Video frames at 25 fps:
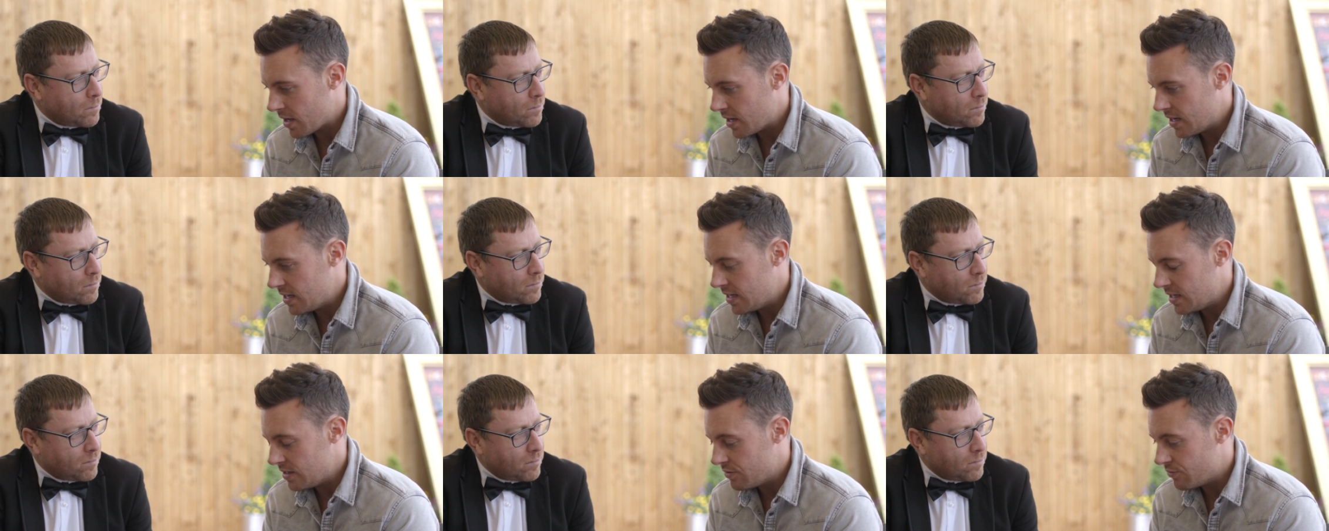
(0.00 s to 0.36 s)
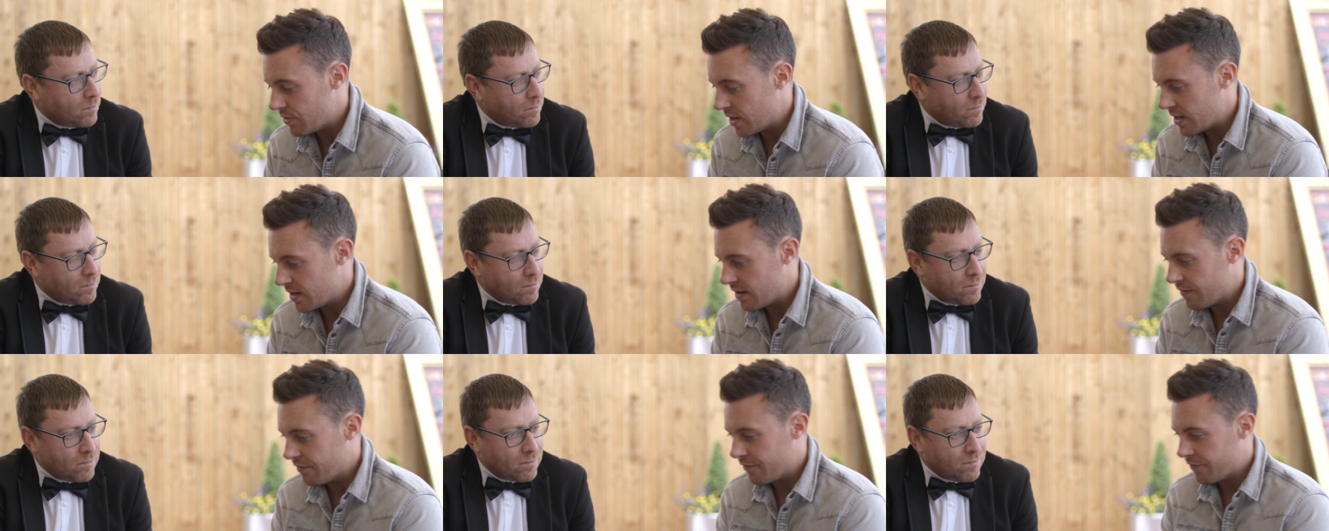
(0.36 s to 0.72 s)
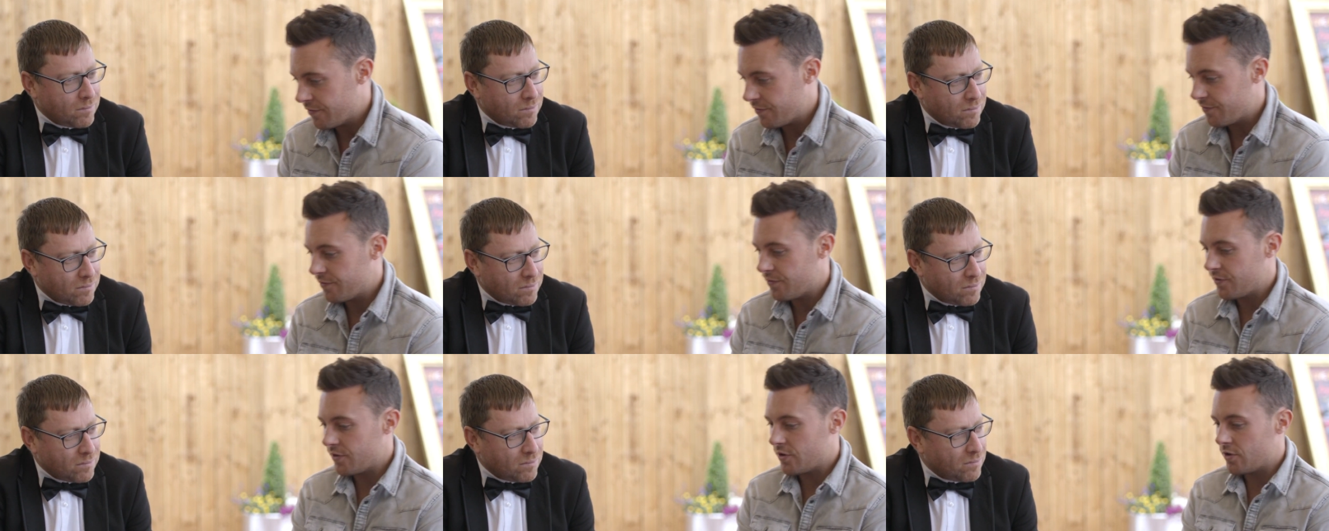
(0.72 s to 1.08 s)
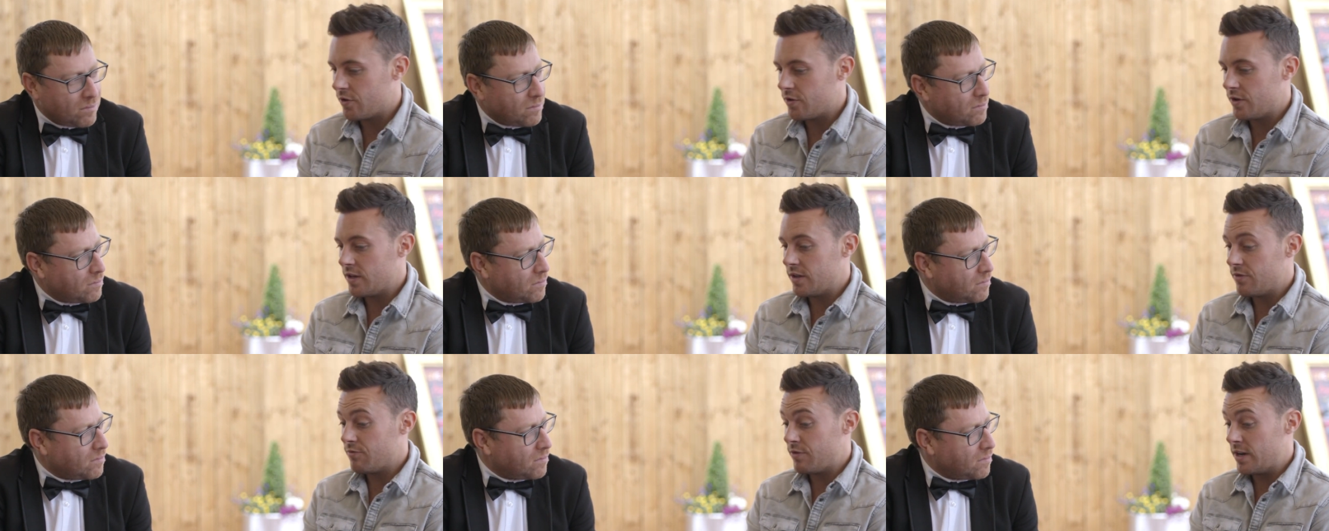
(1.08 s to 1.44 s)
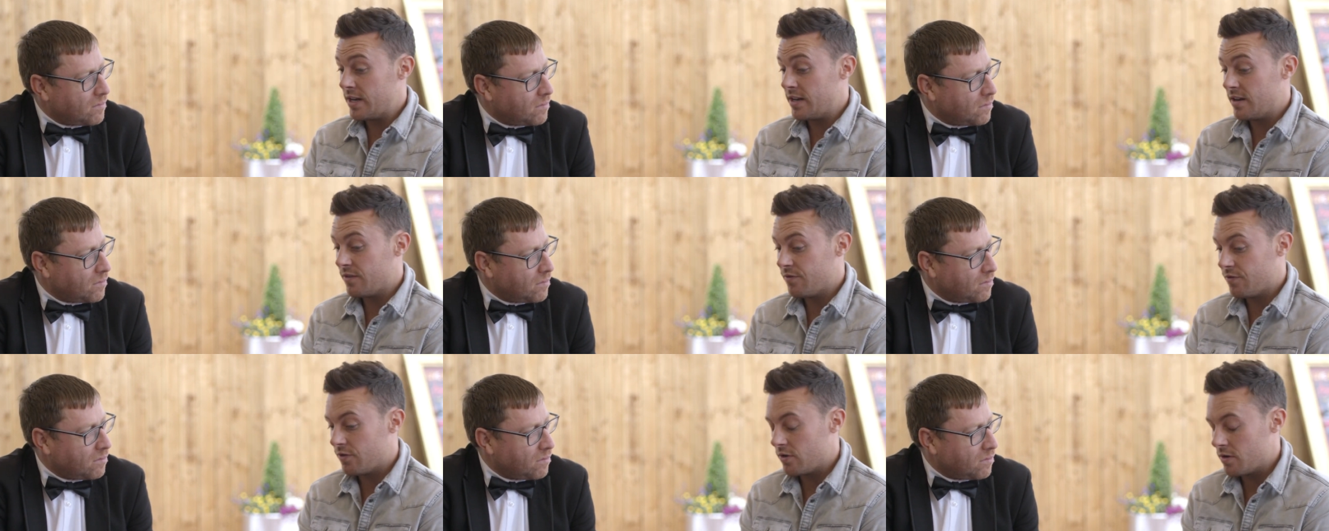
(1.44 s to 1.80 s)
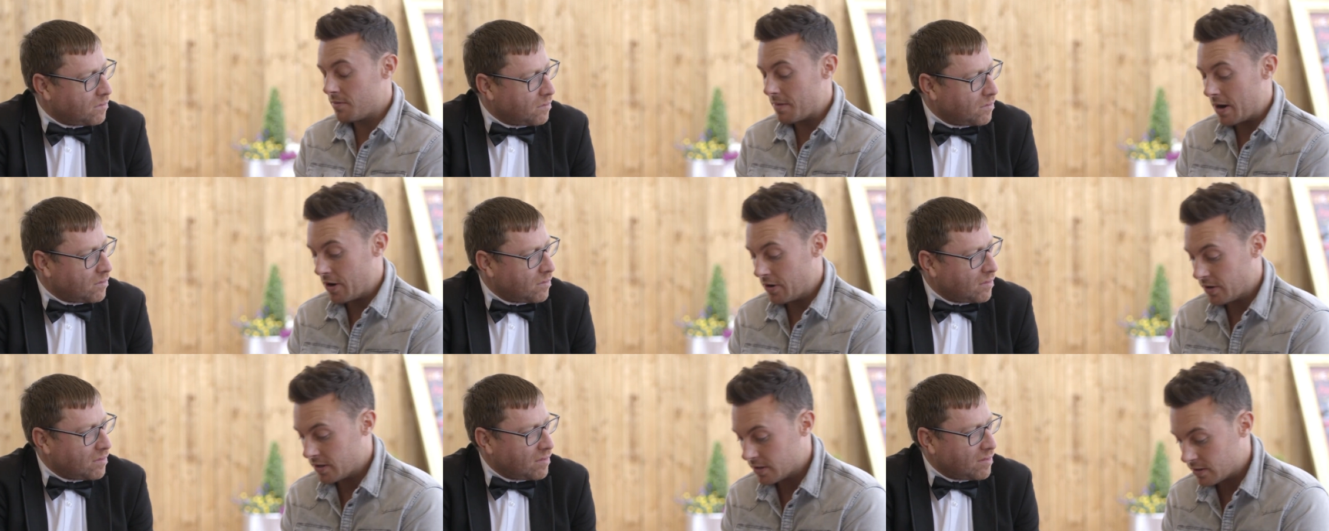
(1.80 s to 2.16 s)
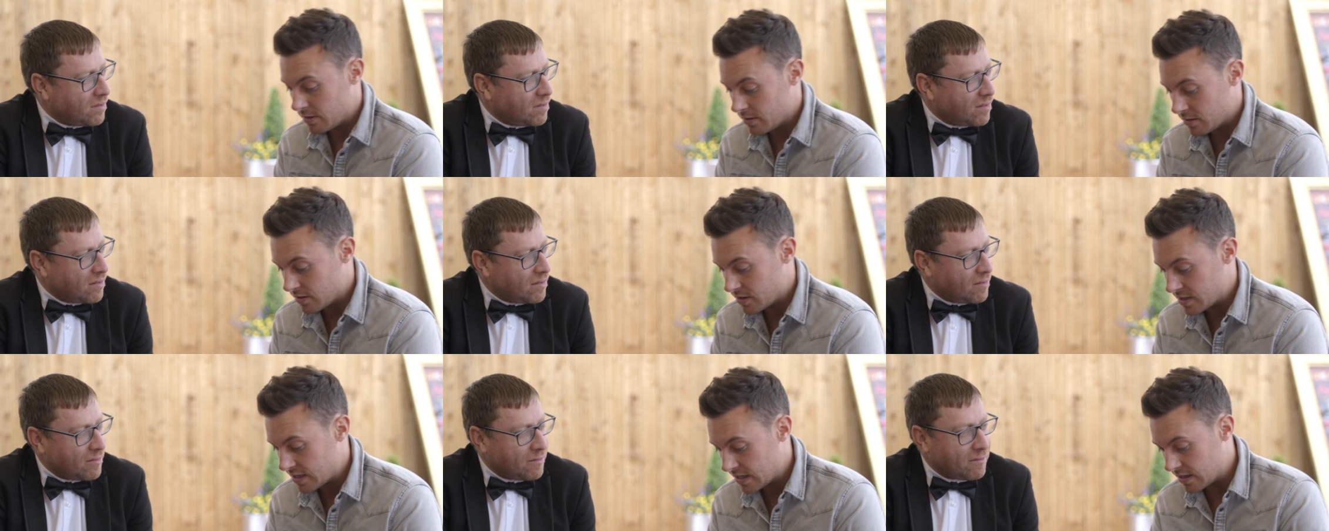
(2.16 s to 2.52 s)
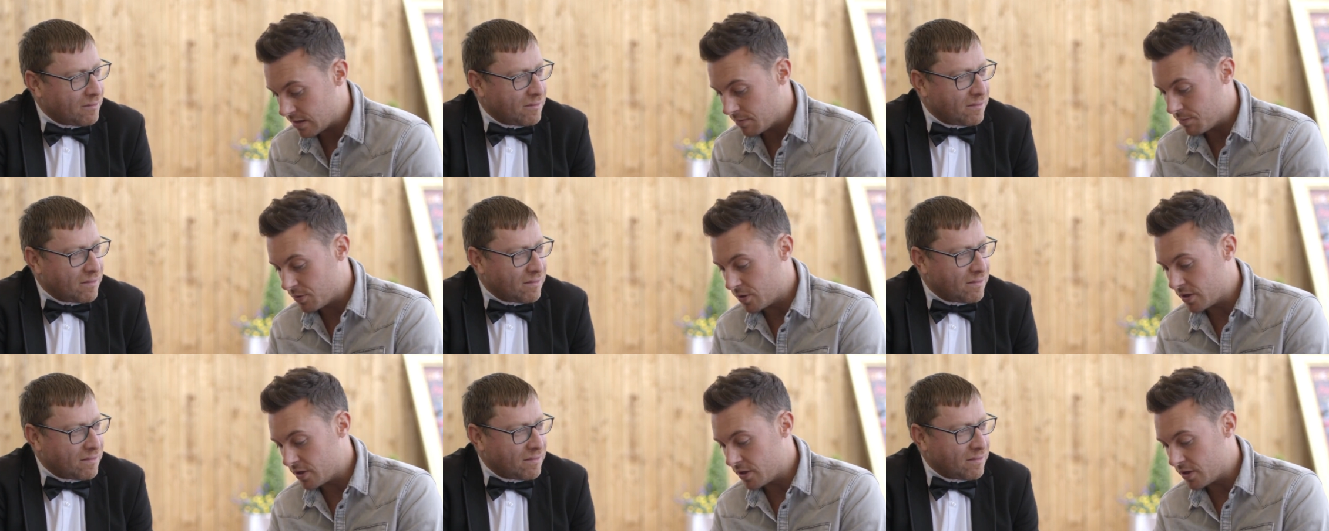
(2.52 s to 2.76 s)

Speaker 1: he'd written it for written it for an American singer,